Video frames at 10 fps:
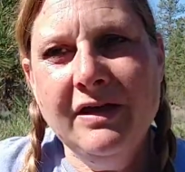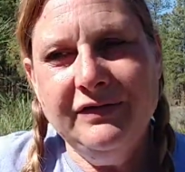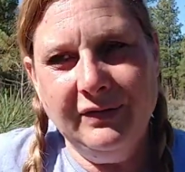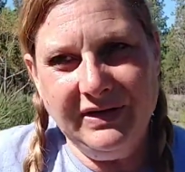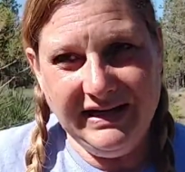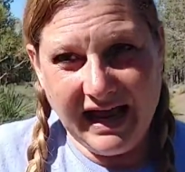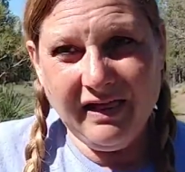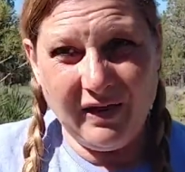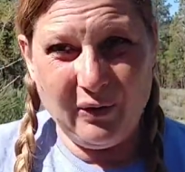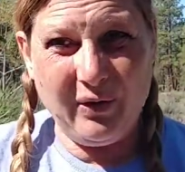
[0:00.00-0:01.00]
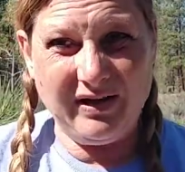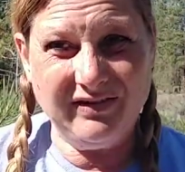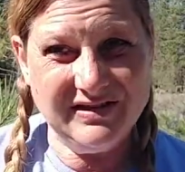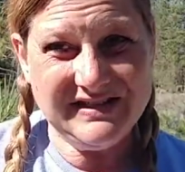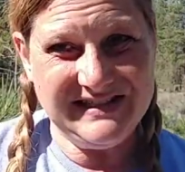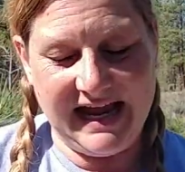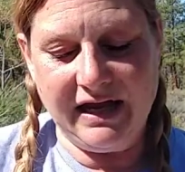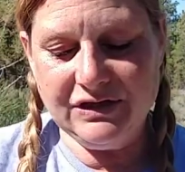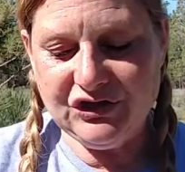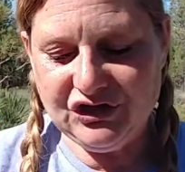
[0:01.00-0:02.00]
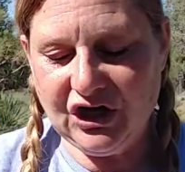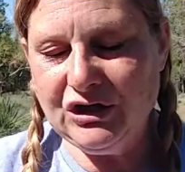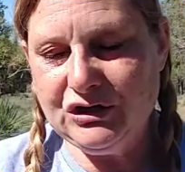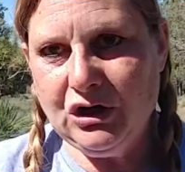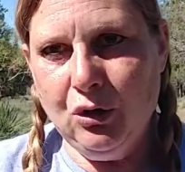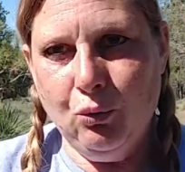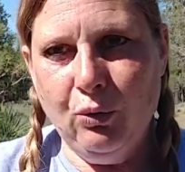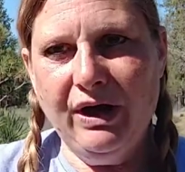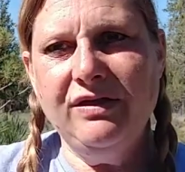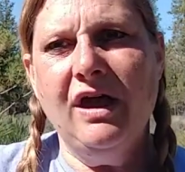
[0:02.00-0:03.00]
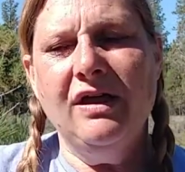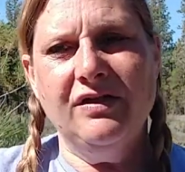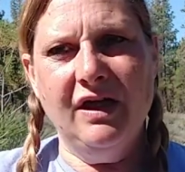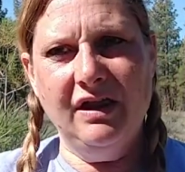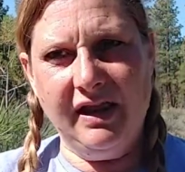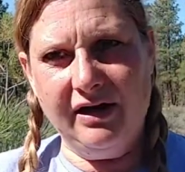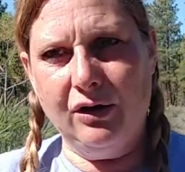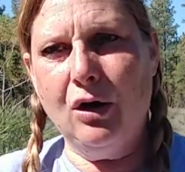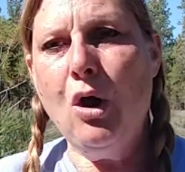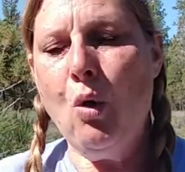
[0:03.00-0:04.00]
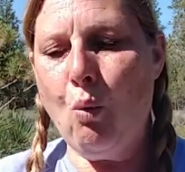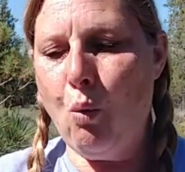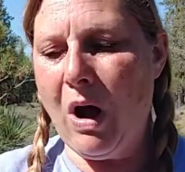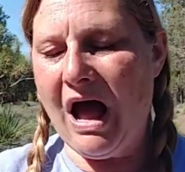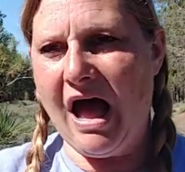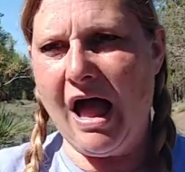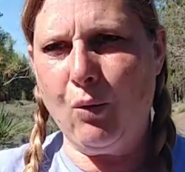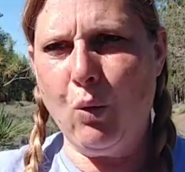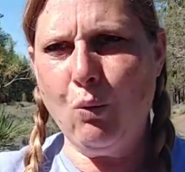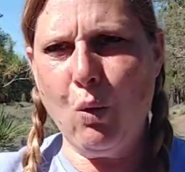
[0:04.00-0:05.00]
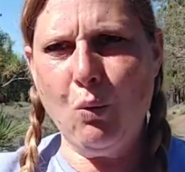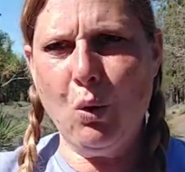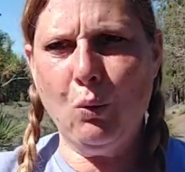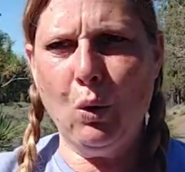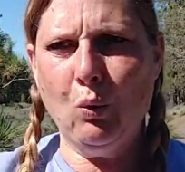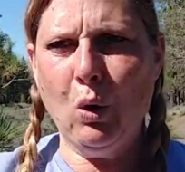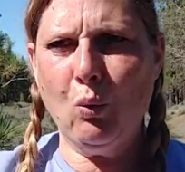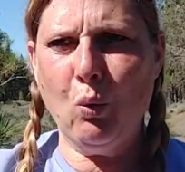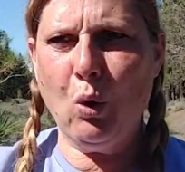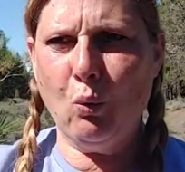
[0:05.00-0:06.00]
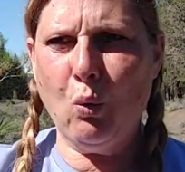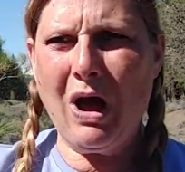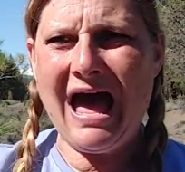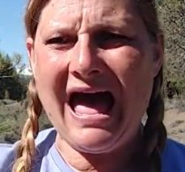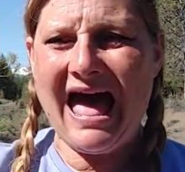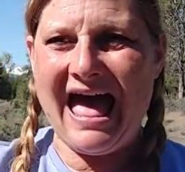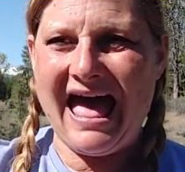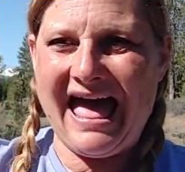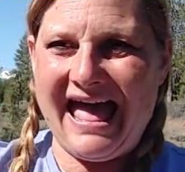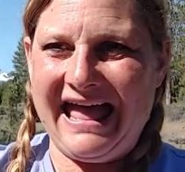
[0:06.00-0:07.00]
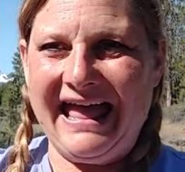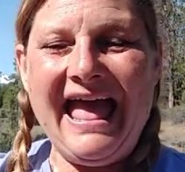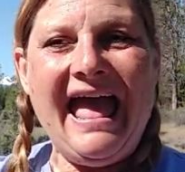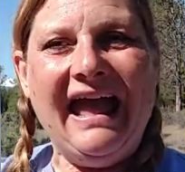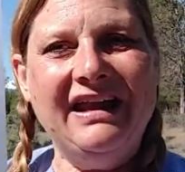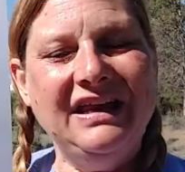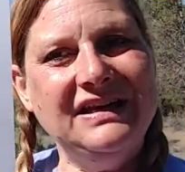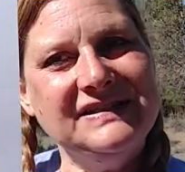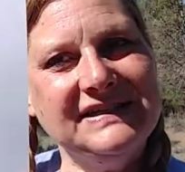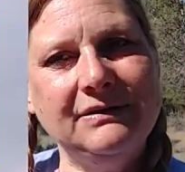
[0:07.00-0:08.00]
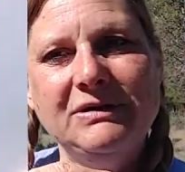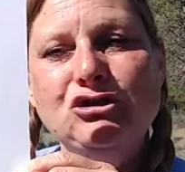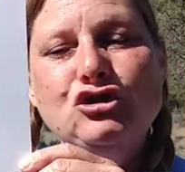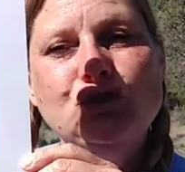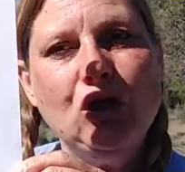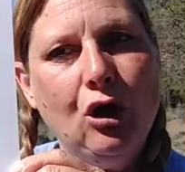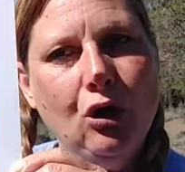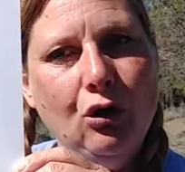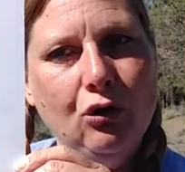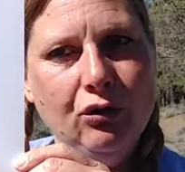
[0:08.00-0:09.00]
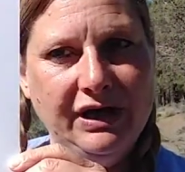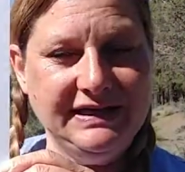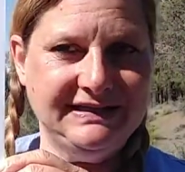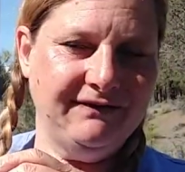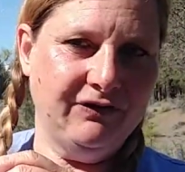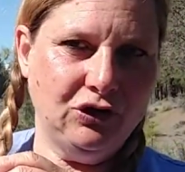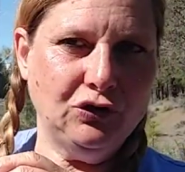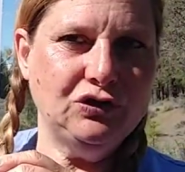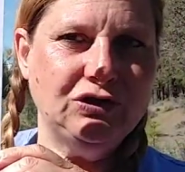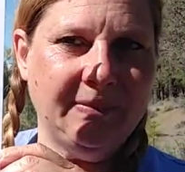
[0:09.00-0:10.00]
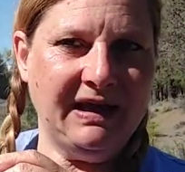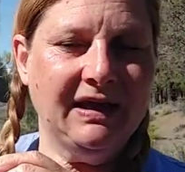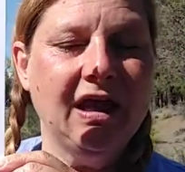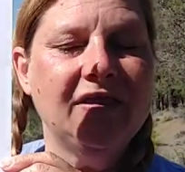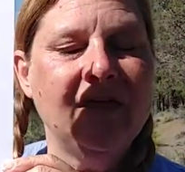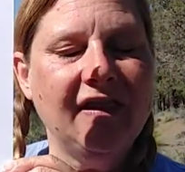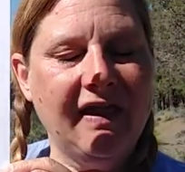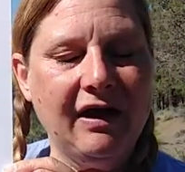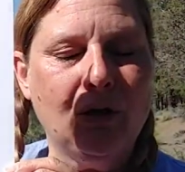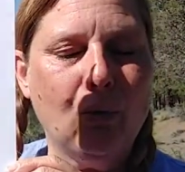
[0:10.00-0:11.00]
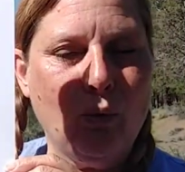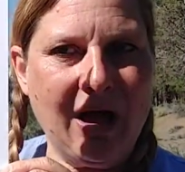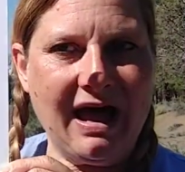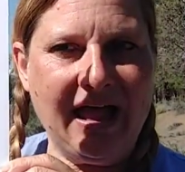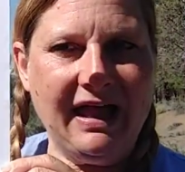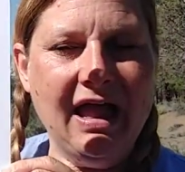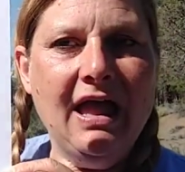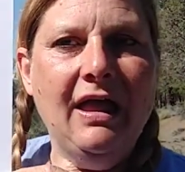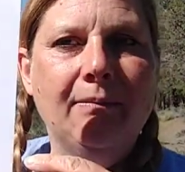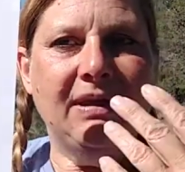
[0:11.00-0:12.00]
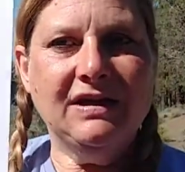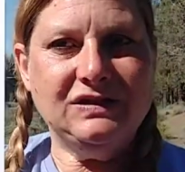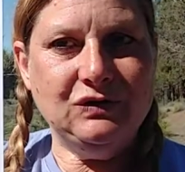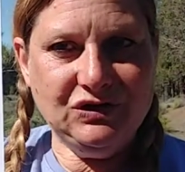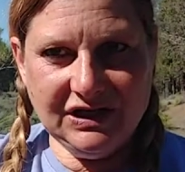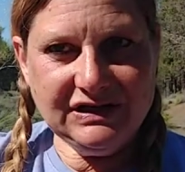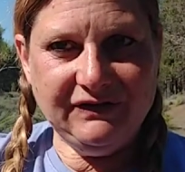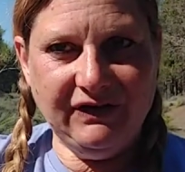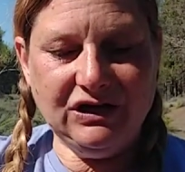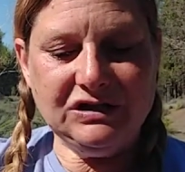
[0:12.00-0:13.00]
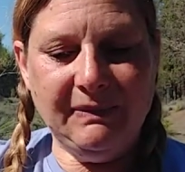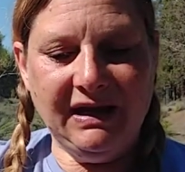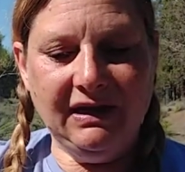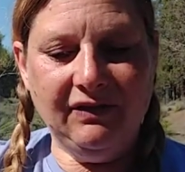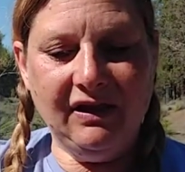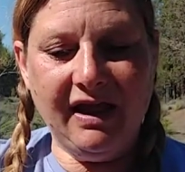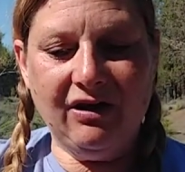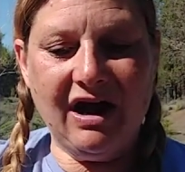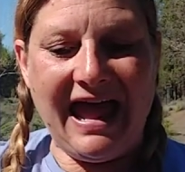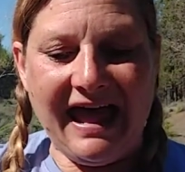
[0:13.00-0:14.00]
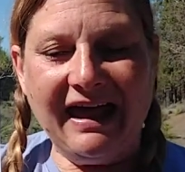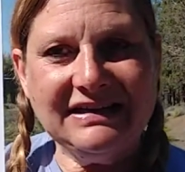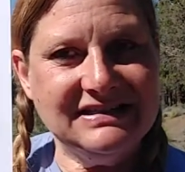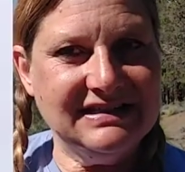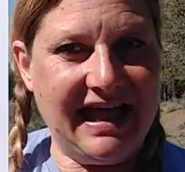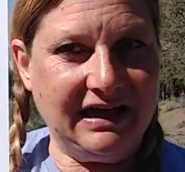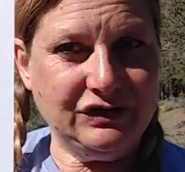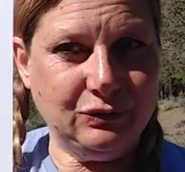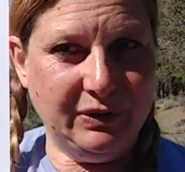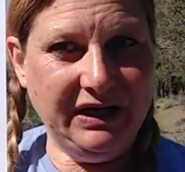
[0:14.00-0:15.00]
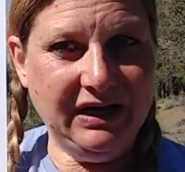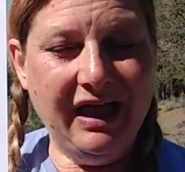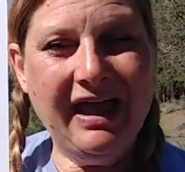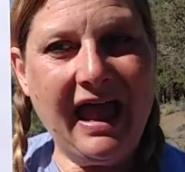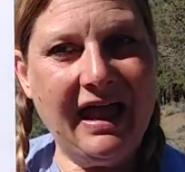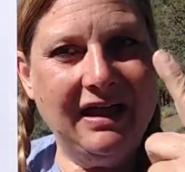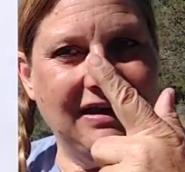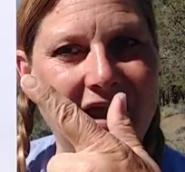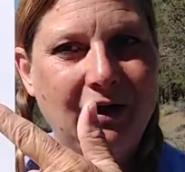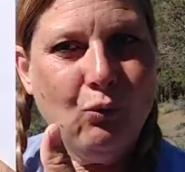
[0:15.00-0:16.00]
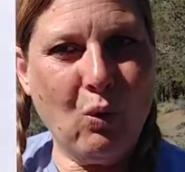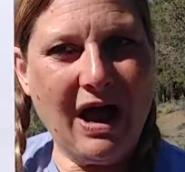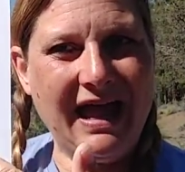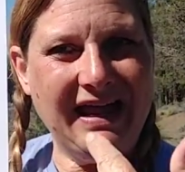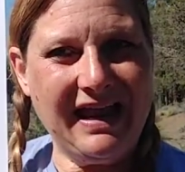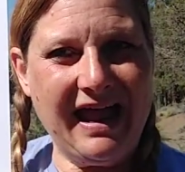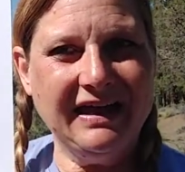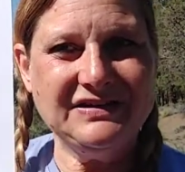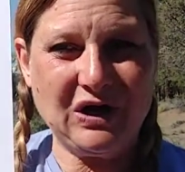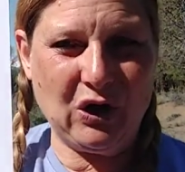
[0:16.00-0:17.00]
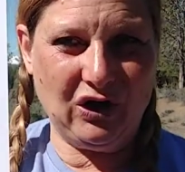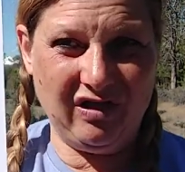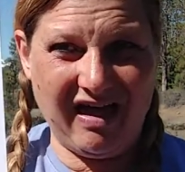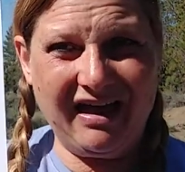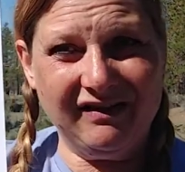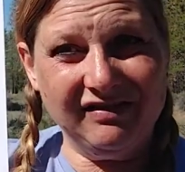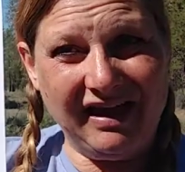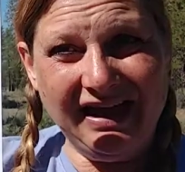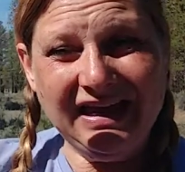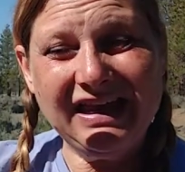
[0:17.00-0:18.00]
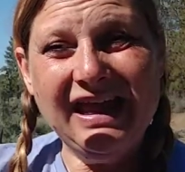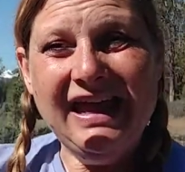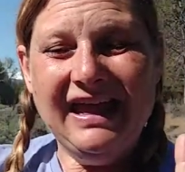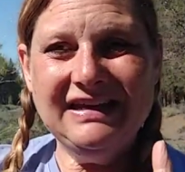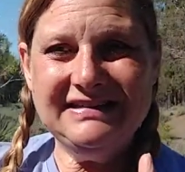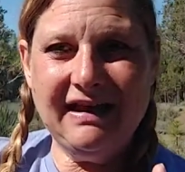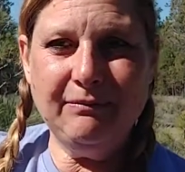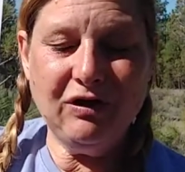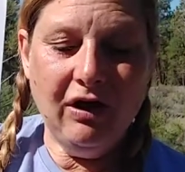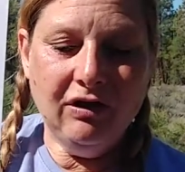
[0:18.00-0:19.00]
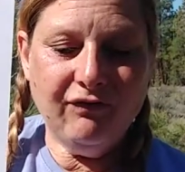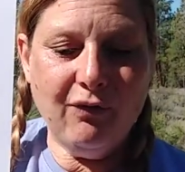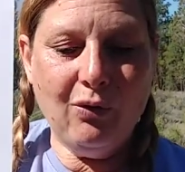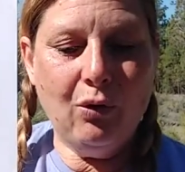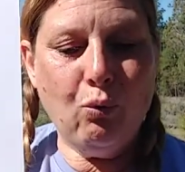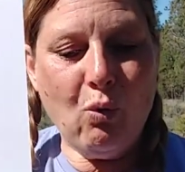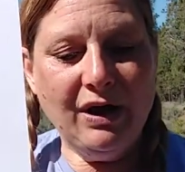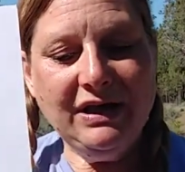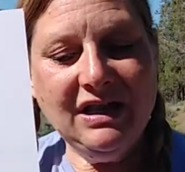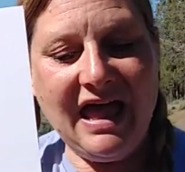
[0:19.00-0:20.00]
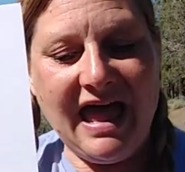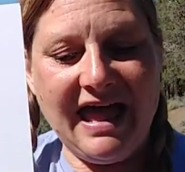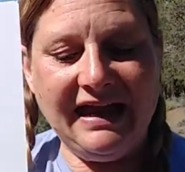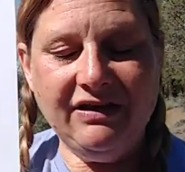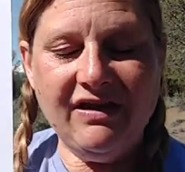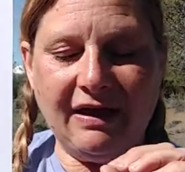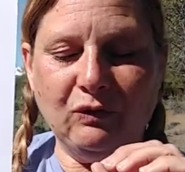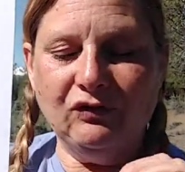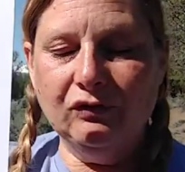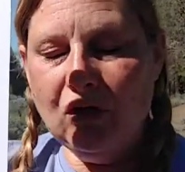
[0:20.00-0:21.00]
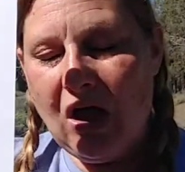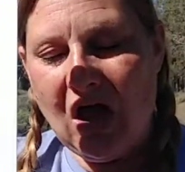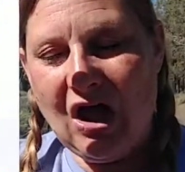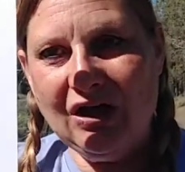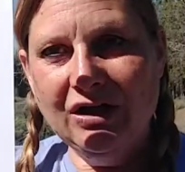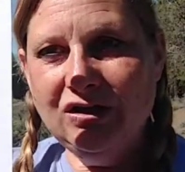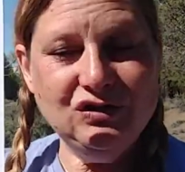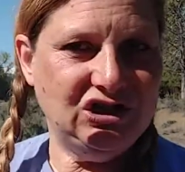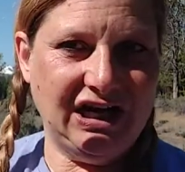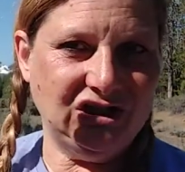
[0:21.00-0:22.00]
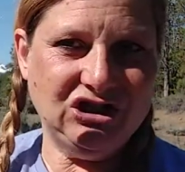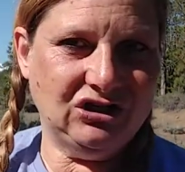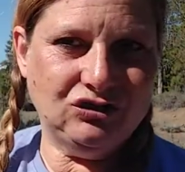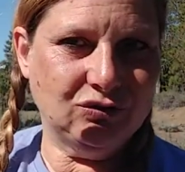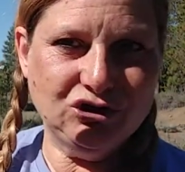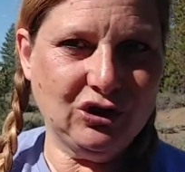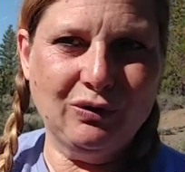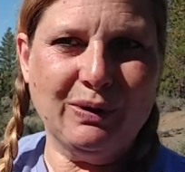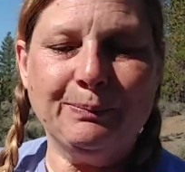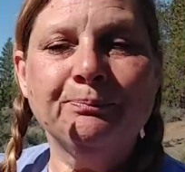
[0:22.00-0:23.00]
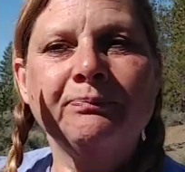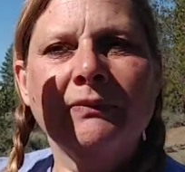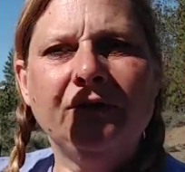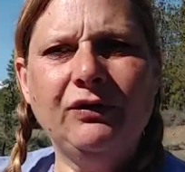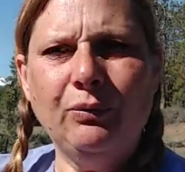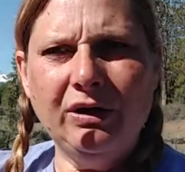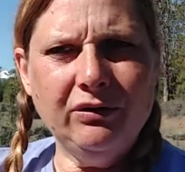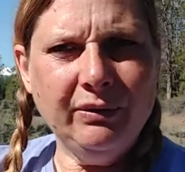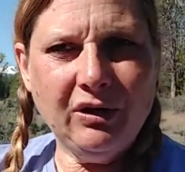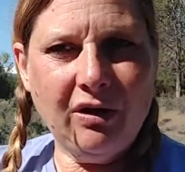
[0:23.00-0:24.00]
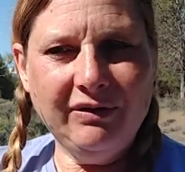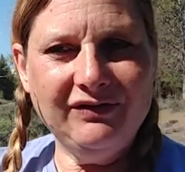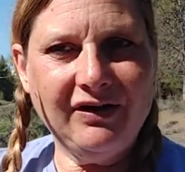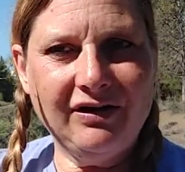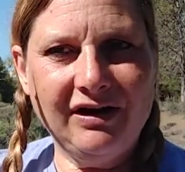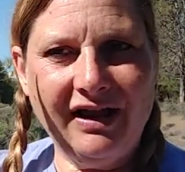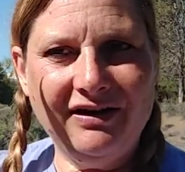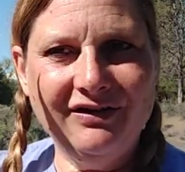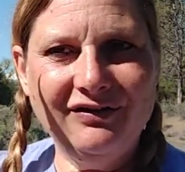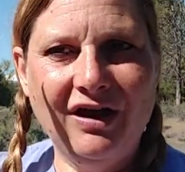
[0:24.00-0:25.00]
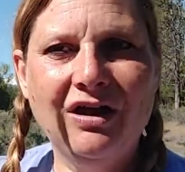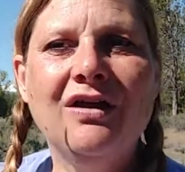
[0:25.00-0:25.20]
So yellow, as I just said, starts with the letter Y. Y. And it is going to be so easy for you to make the letter Y because you just finished making the letter X last week, and Y and X are a lot alike, except for one line that was long, you change it into a short one. So where do we always start our letters?